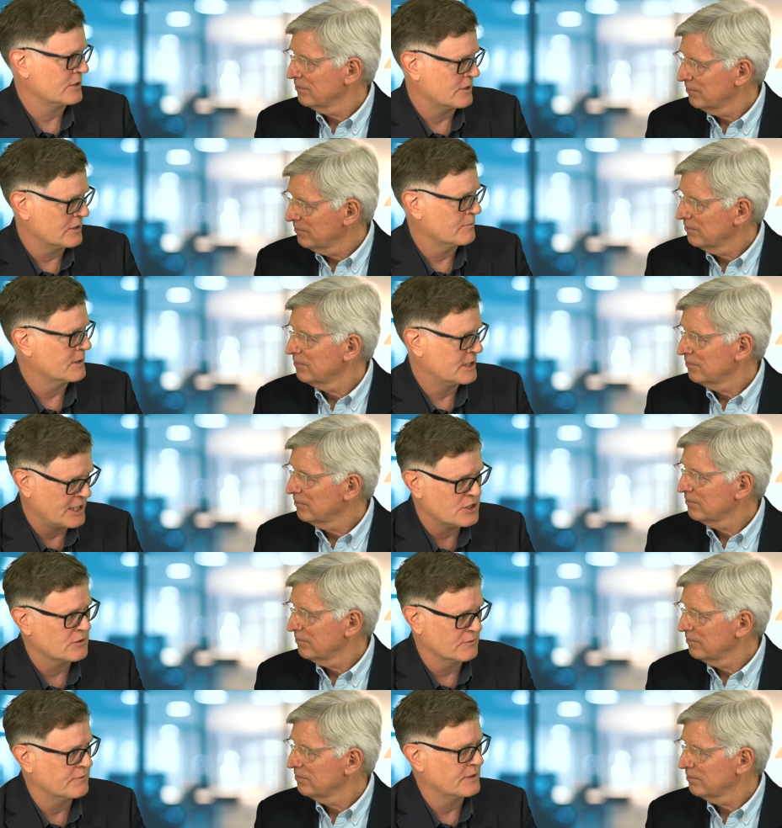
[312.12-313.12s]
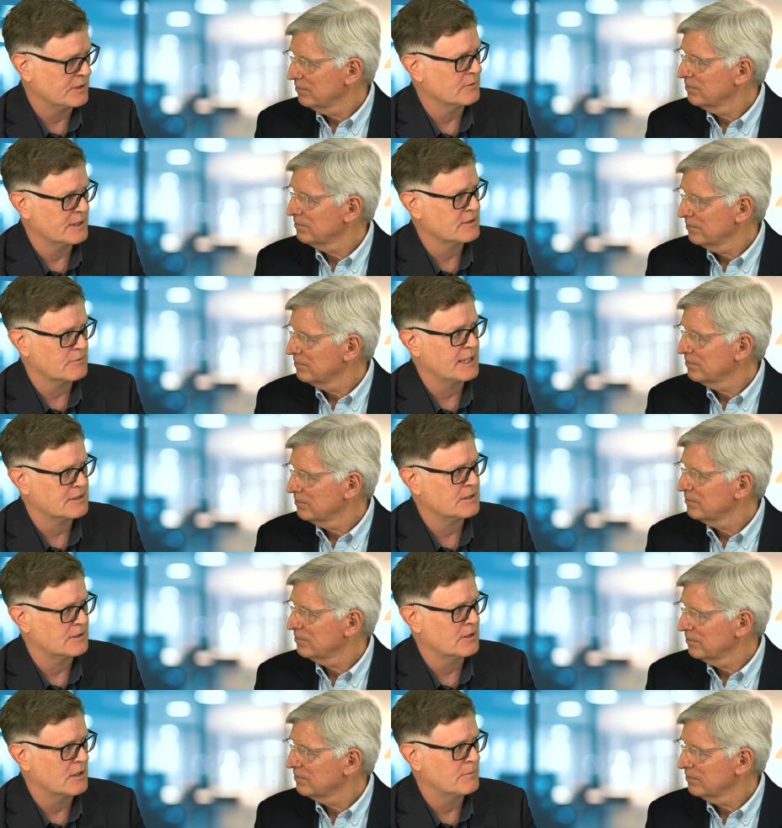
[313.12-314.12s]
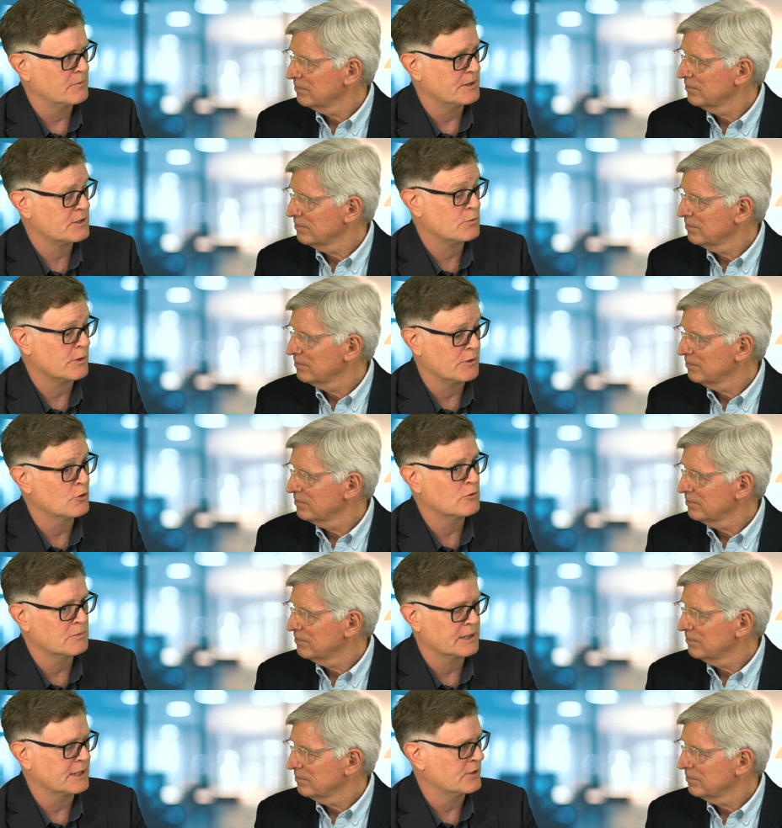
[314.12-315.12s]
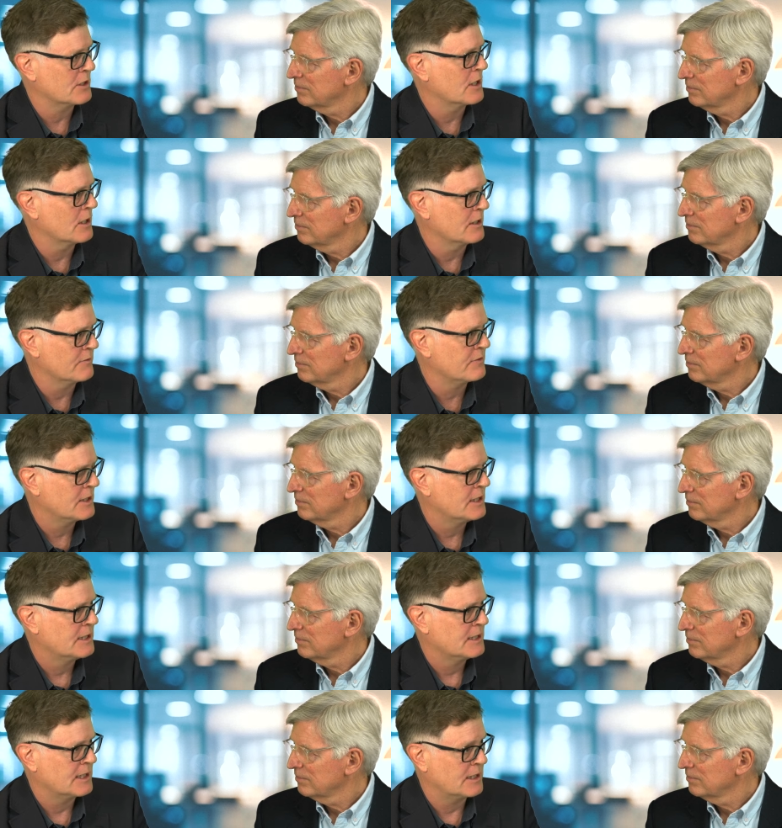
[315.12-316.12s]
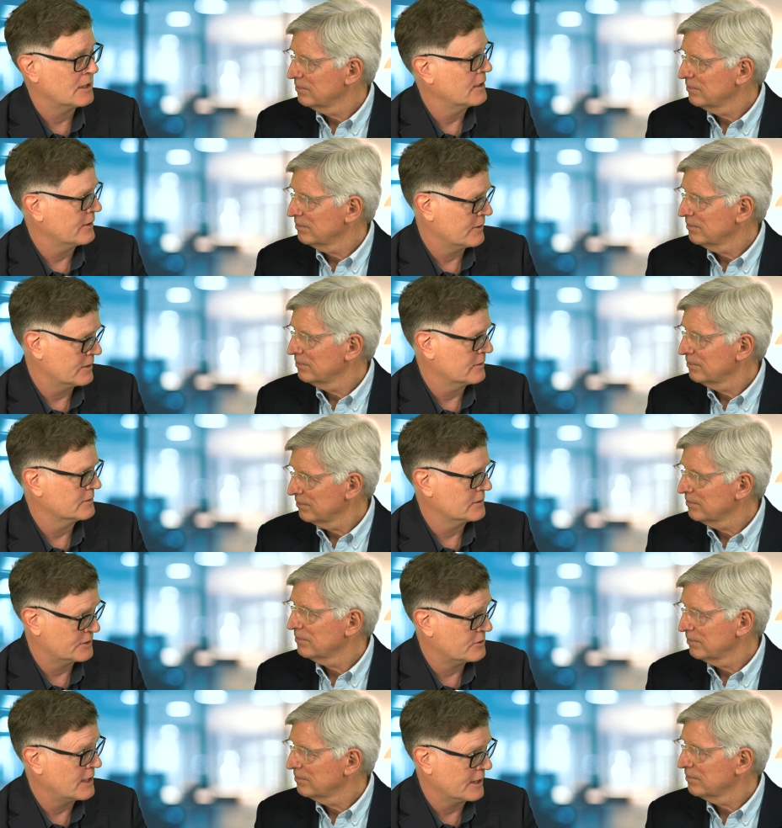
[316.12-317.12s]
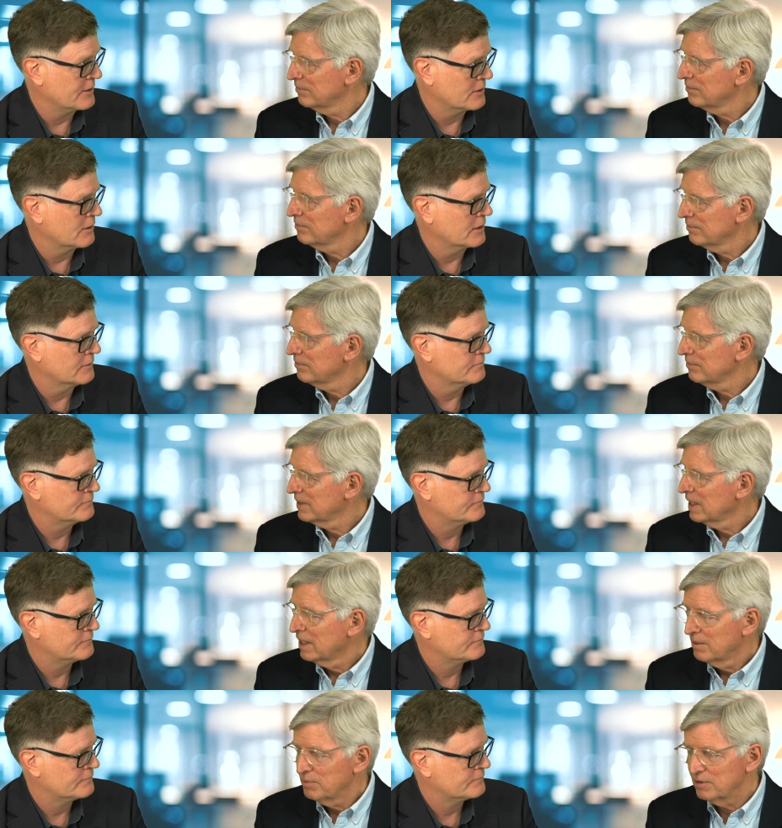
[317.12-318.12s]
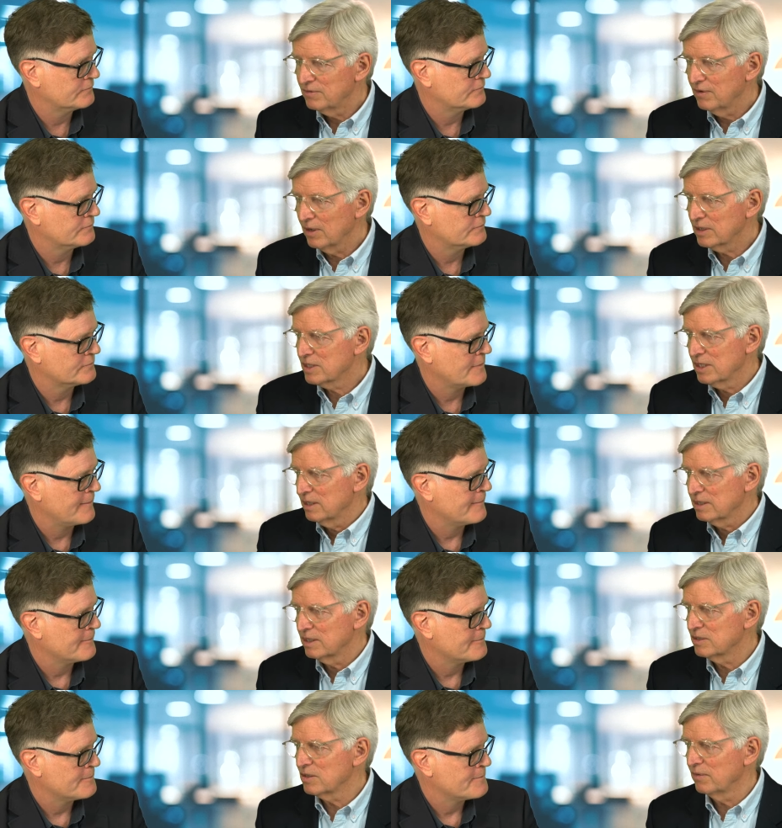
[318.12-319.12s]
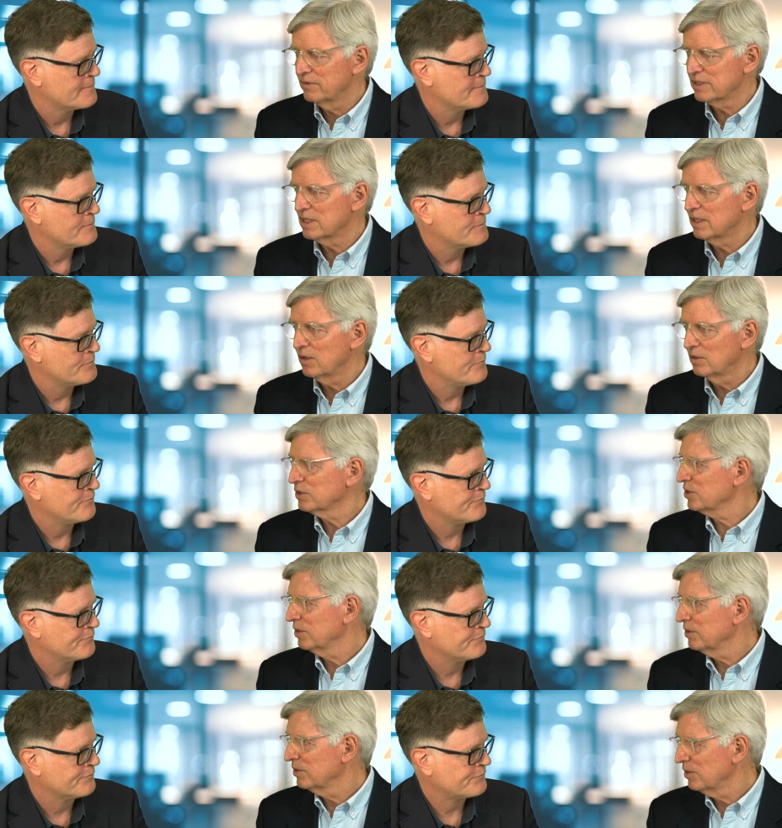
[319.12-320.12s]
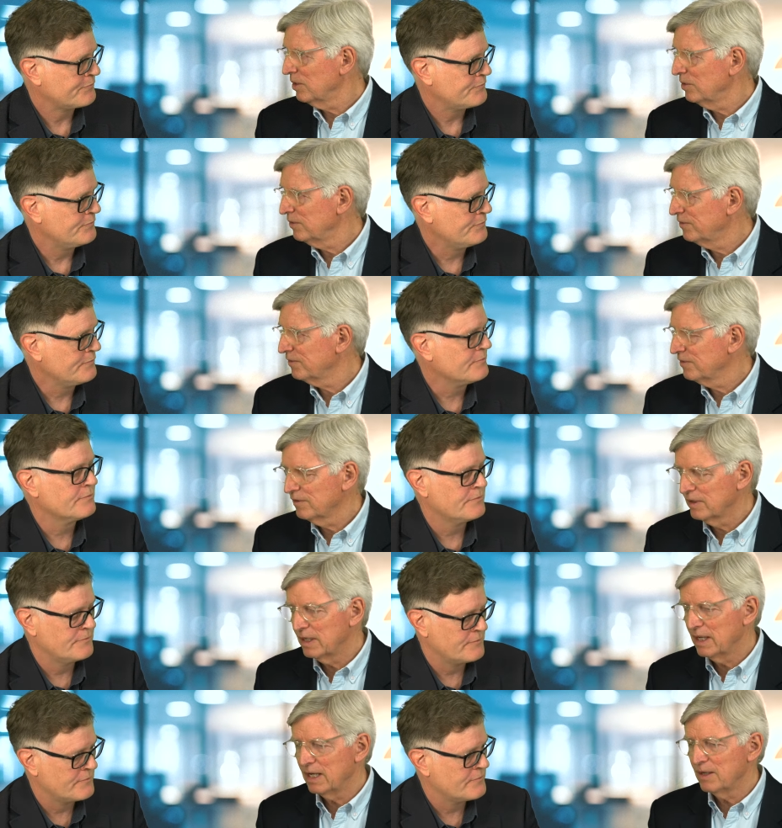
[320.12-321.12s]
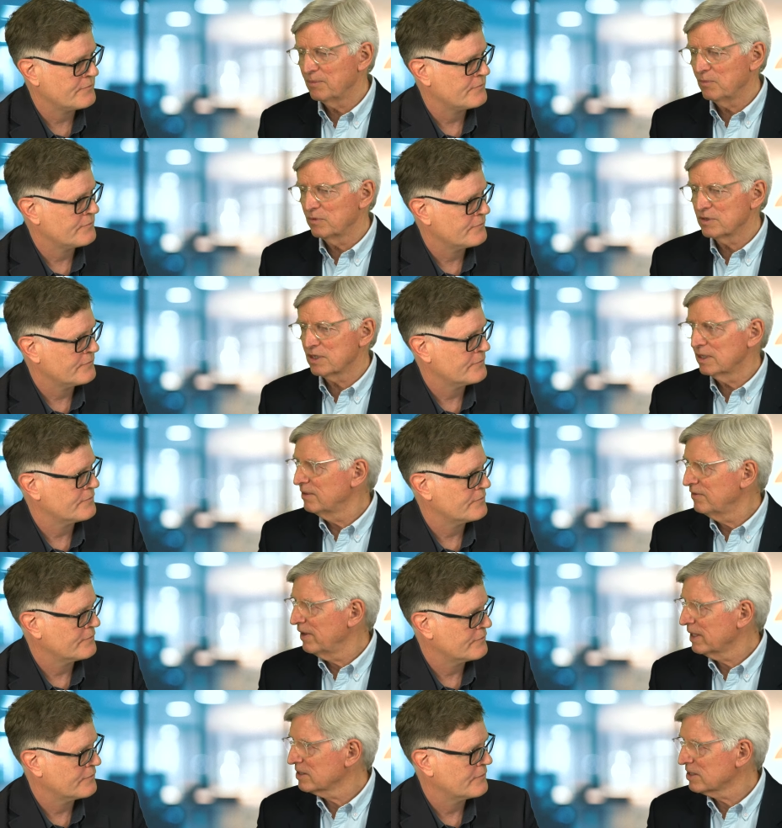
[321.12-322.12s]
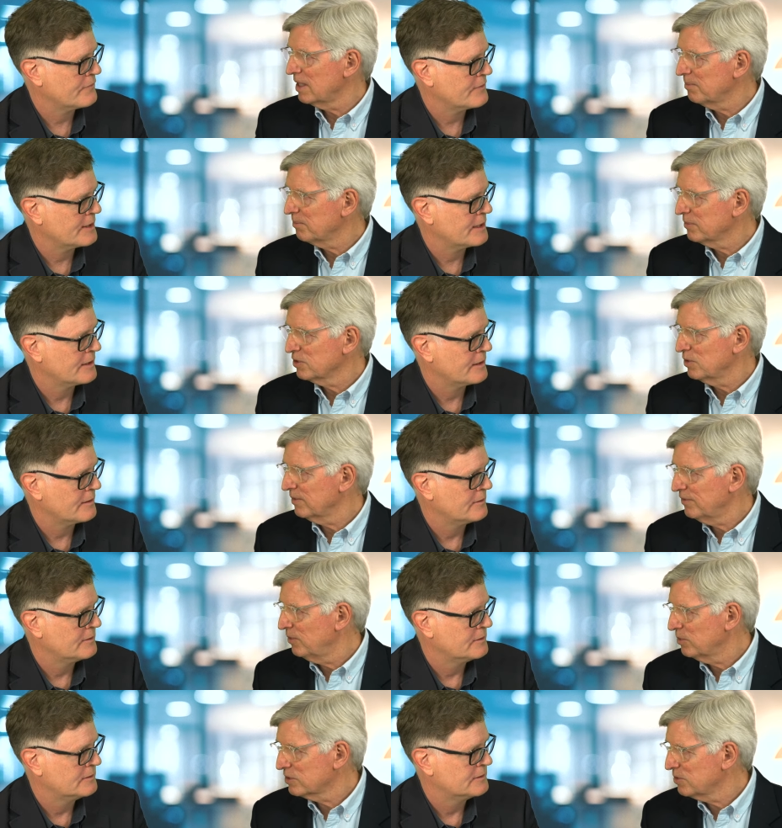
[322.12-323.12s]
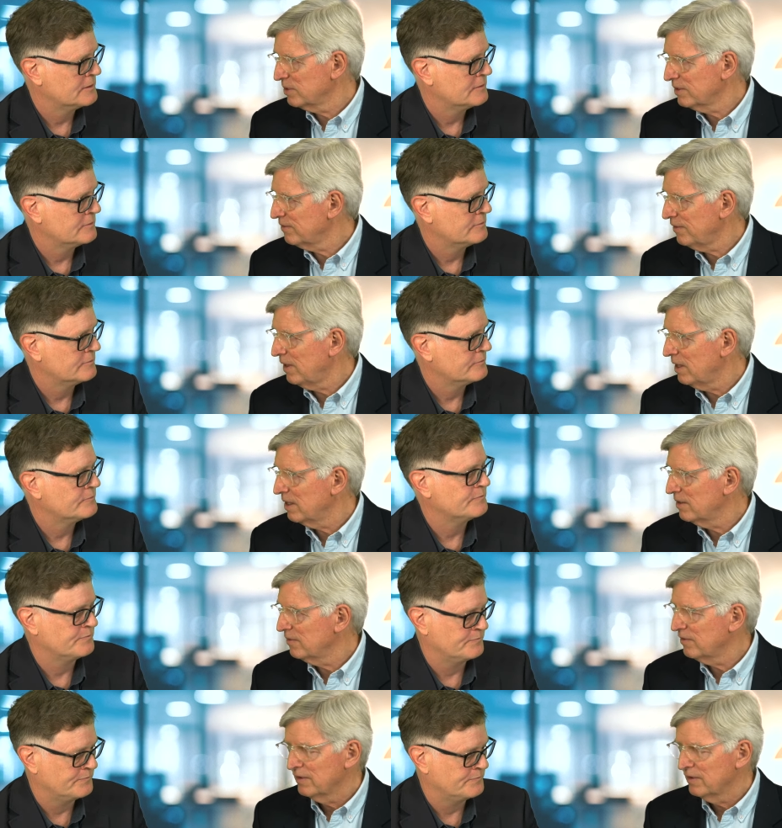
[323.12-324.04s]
Speaker 1: to the potential for US rates to drop, which would normally drive a higher uh, Australian dollar.
Speaker 2: But volatility's obviously gone through the roof. Um, we've seen the VIX up 24, 25. Mm.